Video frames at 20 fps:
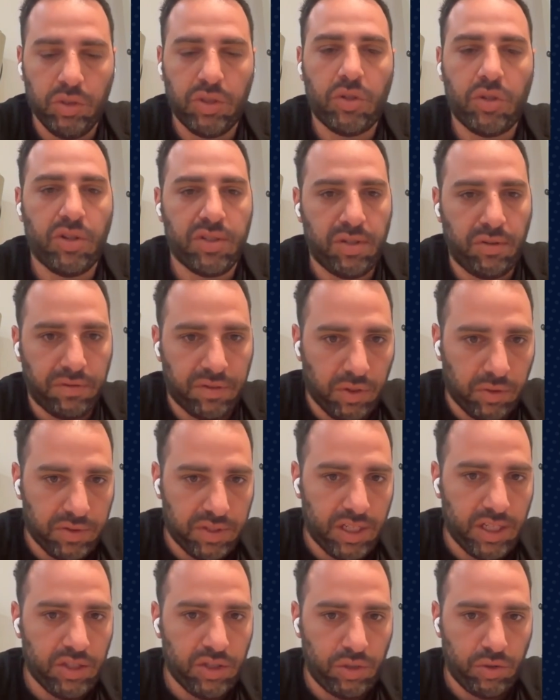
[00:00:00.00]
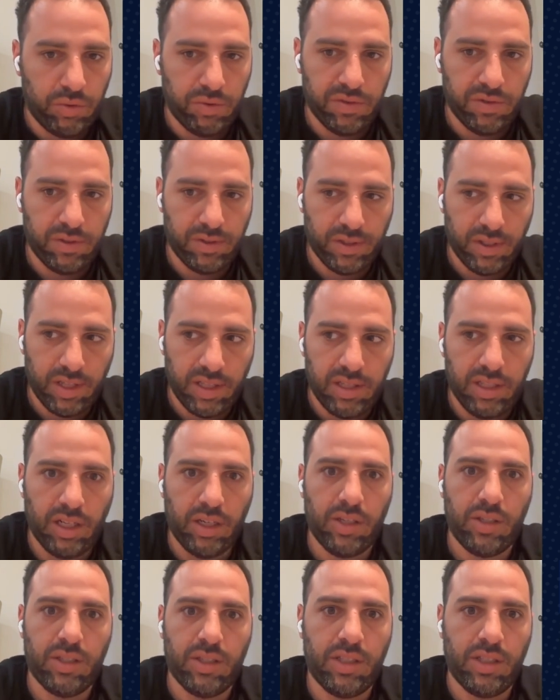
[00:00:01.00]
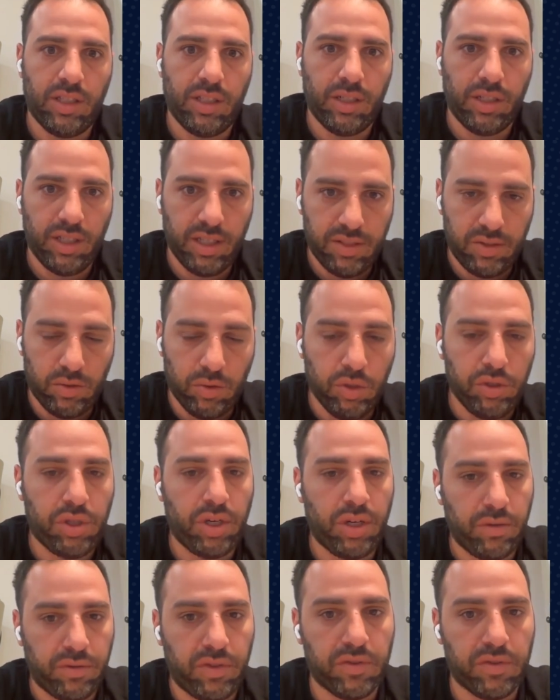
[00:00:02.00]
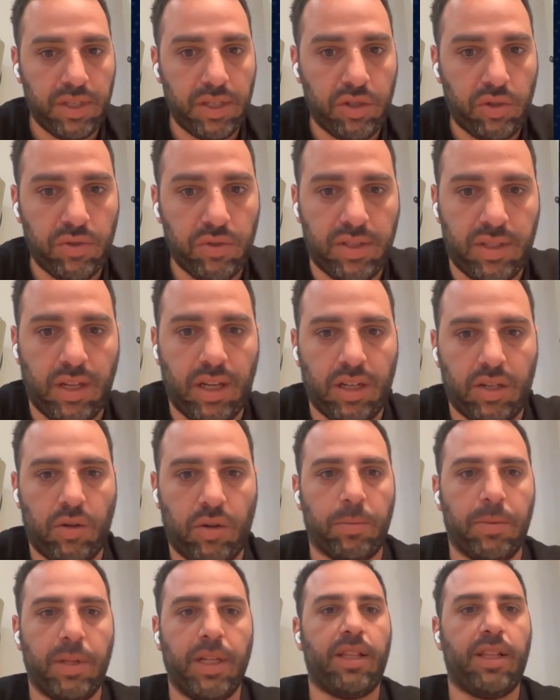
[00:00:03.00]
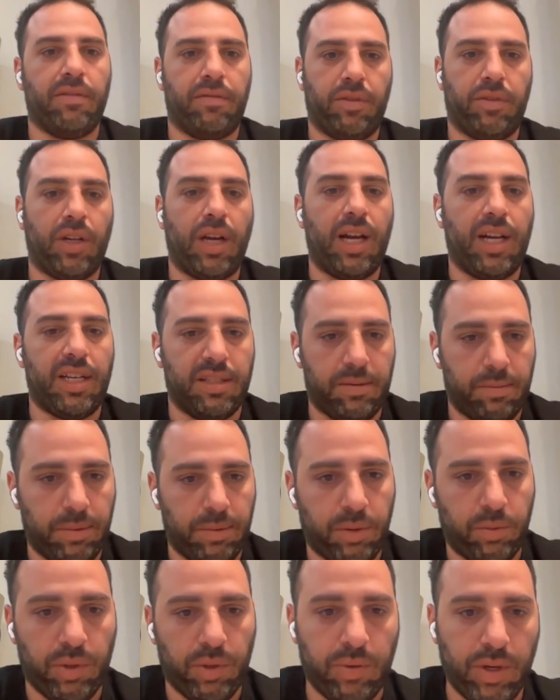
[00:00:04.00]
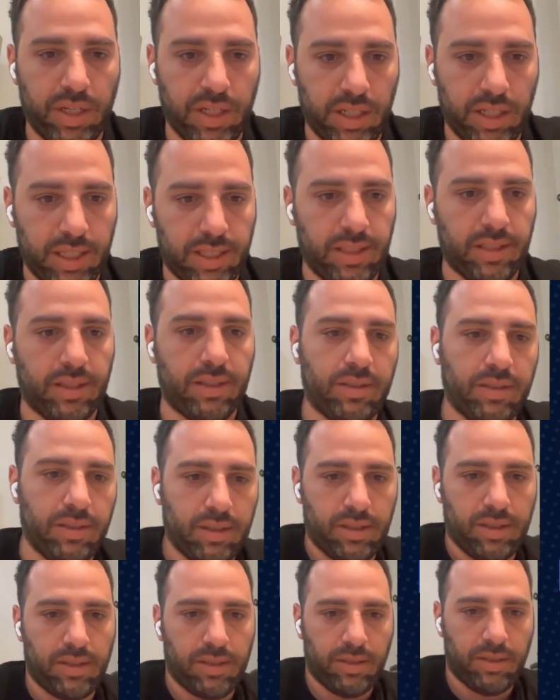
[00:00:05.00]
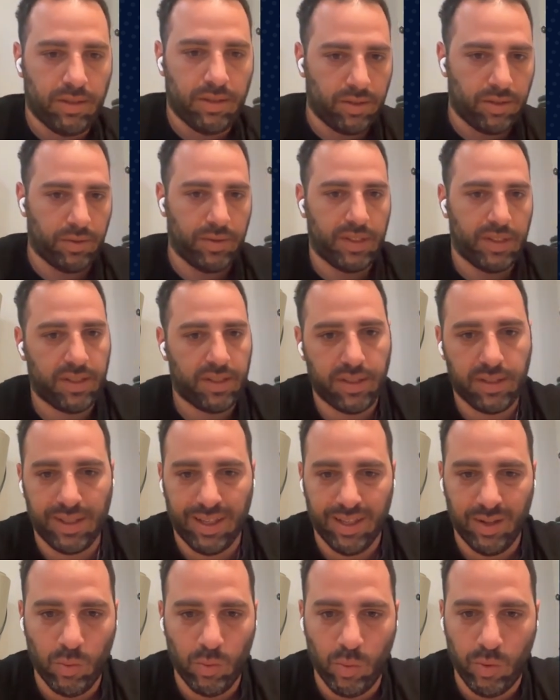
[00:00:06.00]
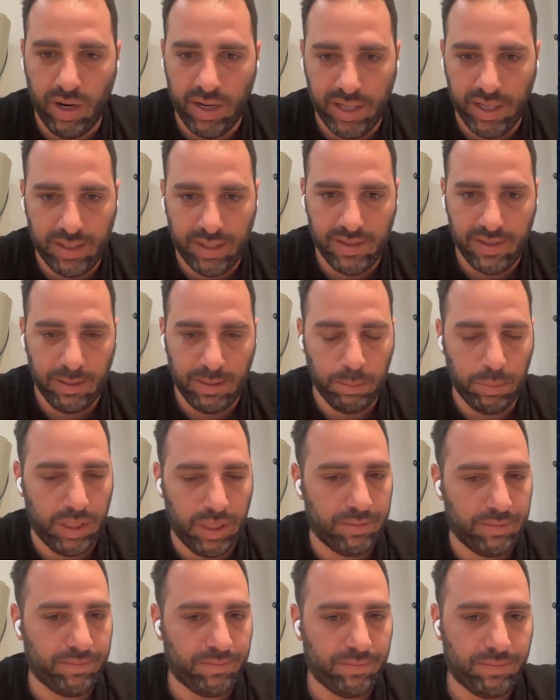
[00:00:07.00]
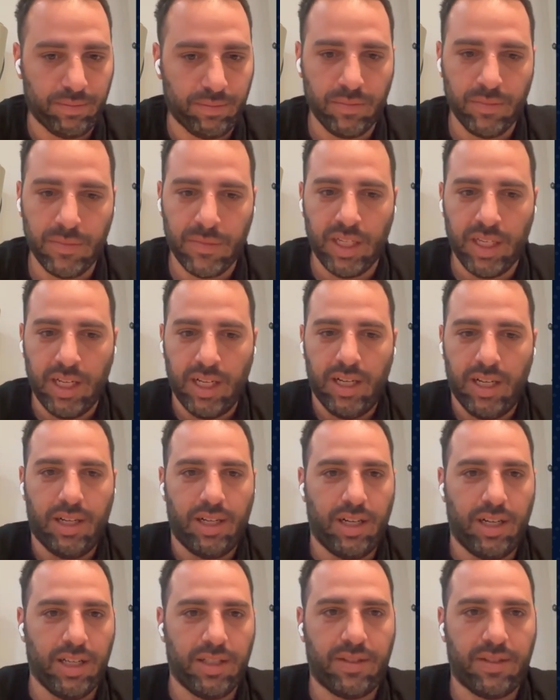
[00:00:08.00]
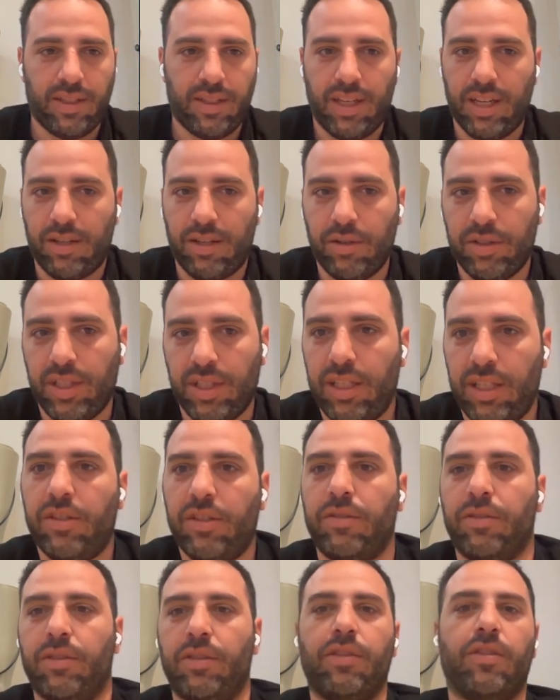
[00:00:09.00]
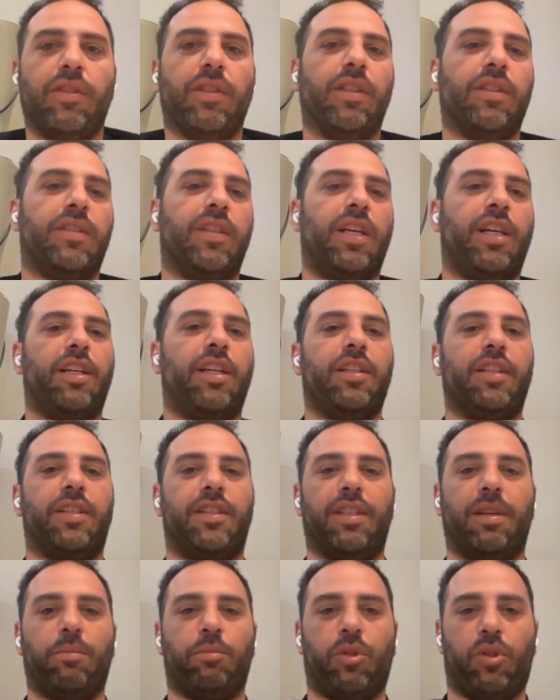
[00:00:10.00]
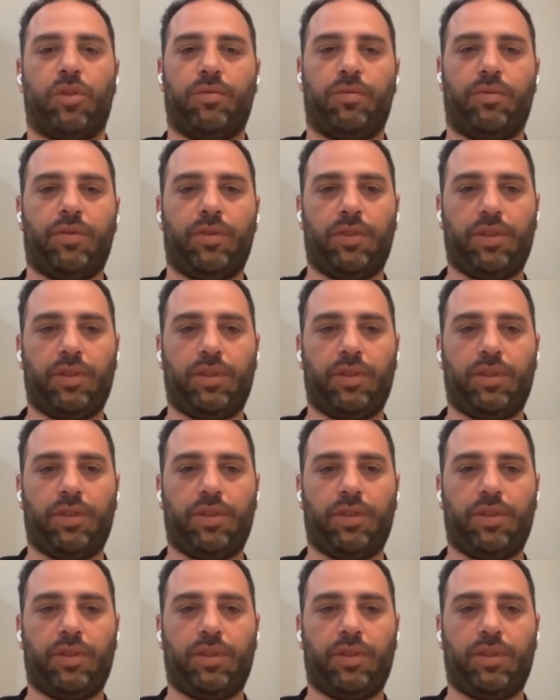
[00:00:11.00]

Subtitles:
root cause of those issues and the resolution of those issues completely varies between one another. So this is one example. Let's continue to the second example.